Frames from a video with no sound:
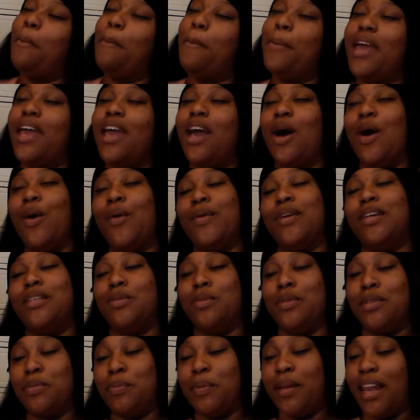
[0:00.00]
Bae
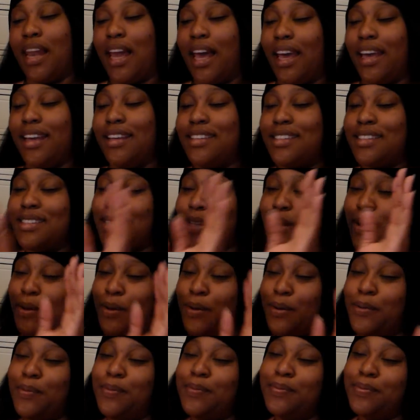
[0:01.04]
always was polite,
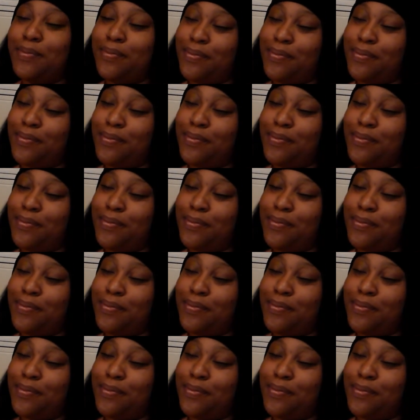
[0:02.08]
so